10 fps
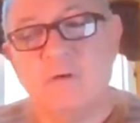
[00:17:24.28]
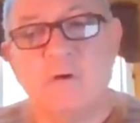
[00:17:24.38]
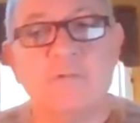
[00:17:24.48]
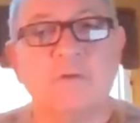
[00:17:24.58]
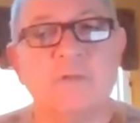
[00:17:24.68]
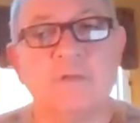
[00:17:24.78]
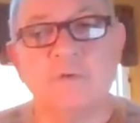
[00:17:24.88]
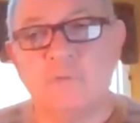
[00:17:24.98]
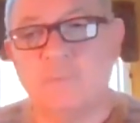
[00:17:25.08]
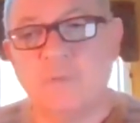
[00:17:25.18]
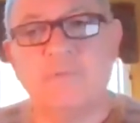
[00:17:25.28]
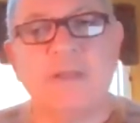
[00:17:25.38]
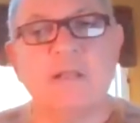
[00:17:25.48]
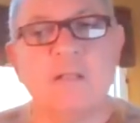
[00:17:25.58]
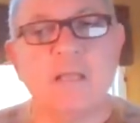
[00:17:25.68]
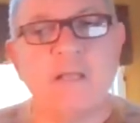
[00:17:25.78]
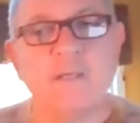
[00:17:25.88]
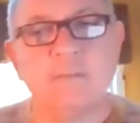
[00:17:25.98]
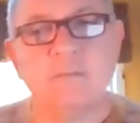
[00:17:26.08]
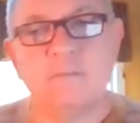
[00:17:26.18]
all they're gonna do is put a vacant lot
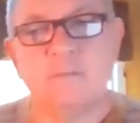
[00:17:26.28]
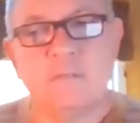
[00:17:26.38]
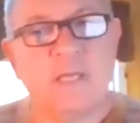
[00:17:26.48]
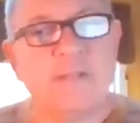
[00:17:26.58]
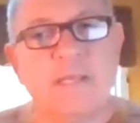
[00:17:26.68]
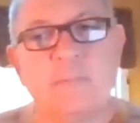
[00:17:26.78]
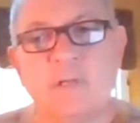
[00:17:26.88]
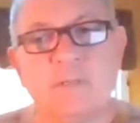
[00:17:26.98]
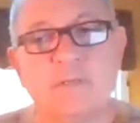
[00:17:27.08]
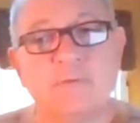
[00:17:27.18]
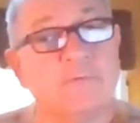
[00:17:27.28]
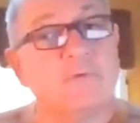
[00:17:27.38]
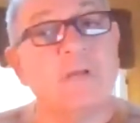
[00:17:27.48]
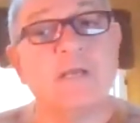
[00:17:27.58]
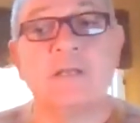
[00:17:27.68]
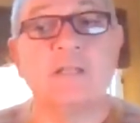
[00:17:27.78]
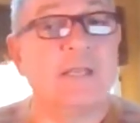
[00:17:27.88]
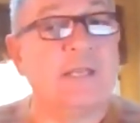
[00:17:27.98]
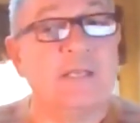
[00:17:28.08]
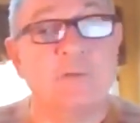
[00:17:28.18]
on the MLS. They're not gonna
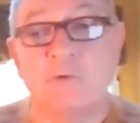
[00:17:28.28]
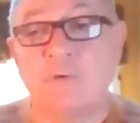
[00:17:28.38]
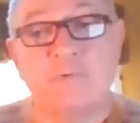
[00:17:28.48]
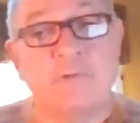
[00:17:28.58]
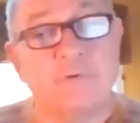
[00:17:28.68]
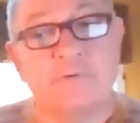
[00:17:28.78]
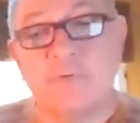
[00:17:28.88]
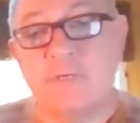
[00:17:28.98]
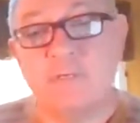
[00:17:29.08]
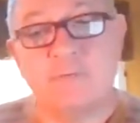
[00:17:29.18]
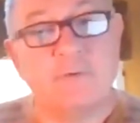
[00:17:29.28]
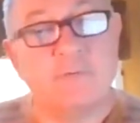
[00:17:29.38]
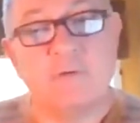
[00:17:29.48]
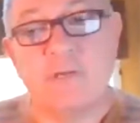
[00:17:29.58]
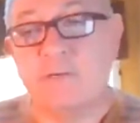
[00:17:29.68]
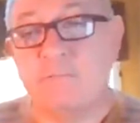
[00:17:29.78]
take anyone over there to see it. So they're not.